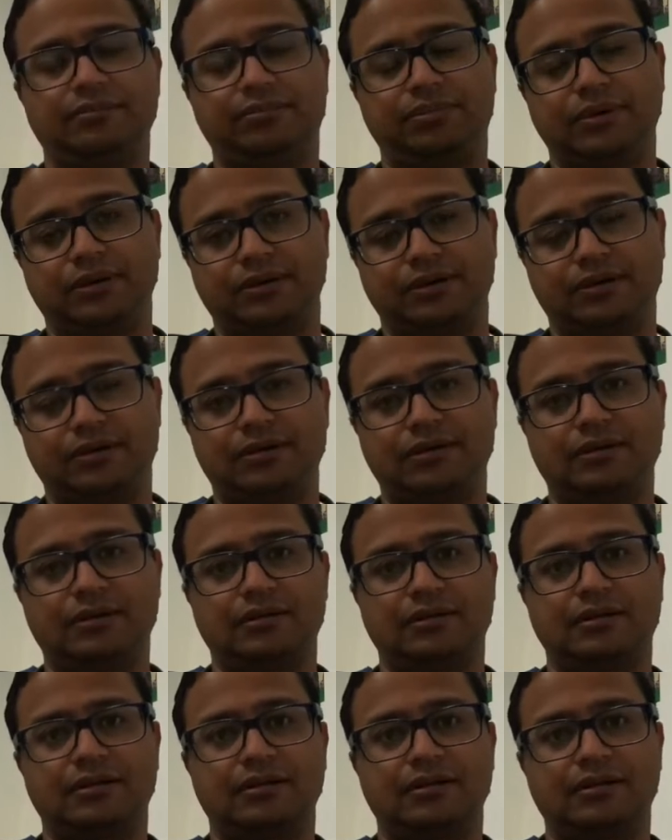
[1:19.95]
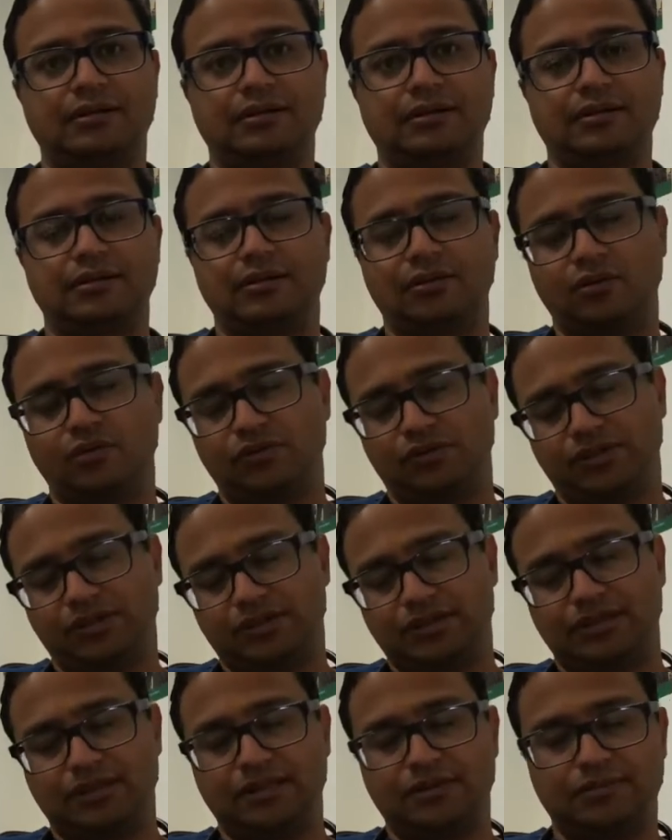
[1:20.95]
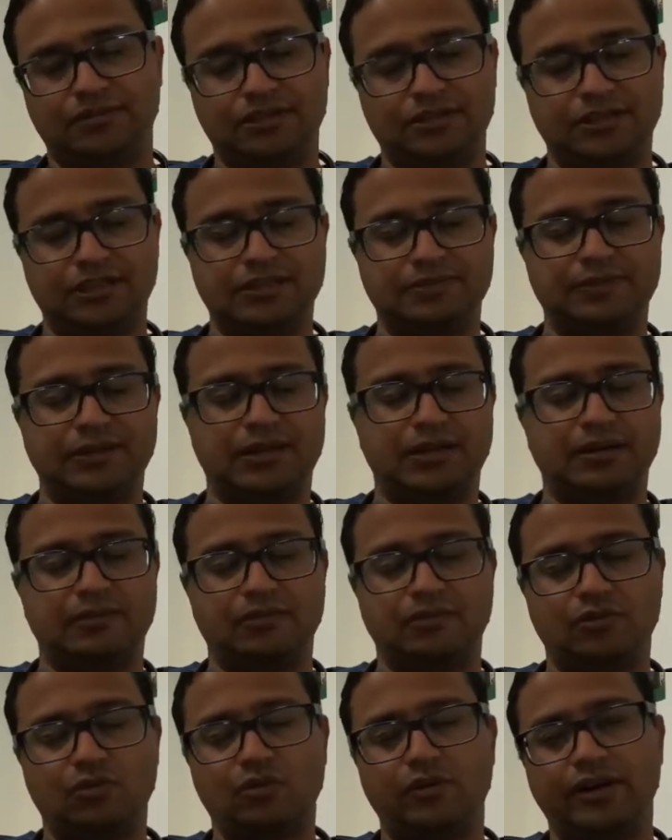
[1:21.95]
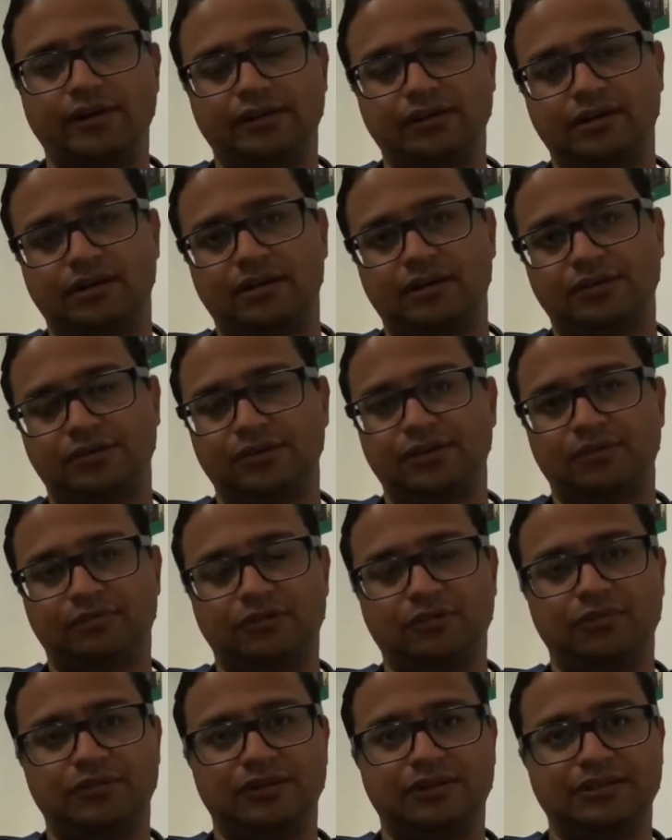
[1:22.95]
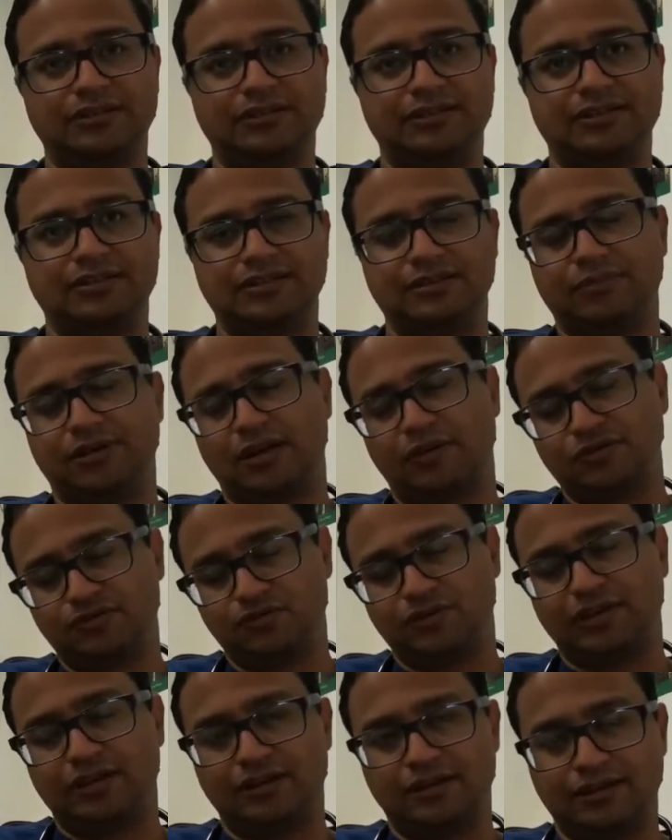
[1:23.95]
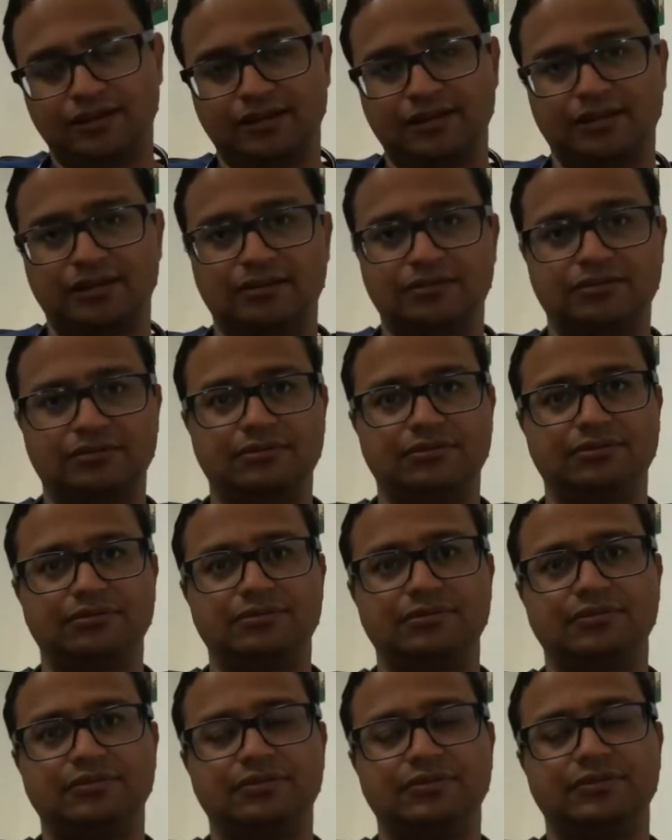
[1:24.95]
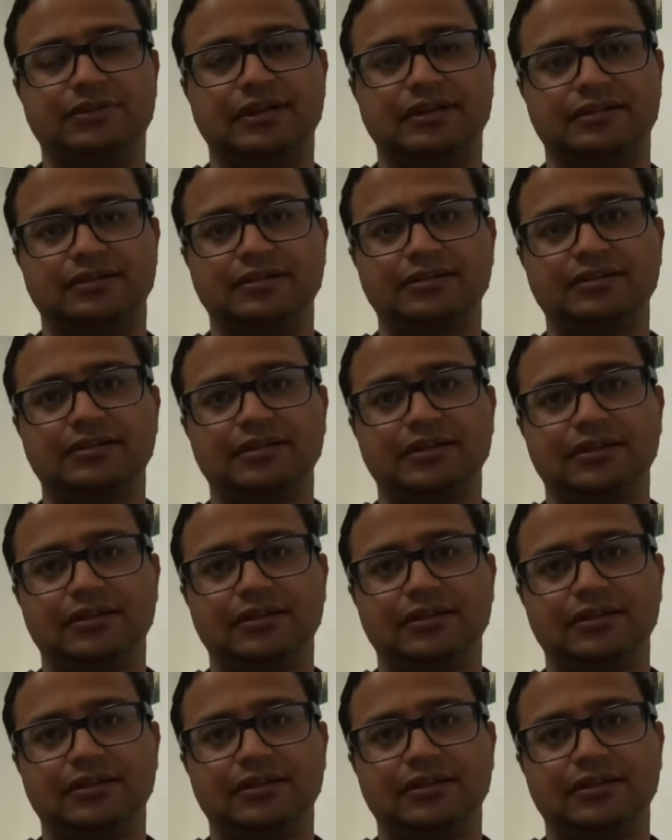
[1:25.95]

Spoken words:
But over the time, it has become quite hard to get permanent residency. But I was very lucky to get it.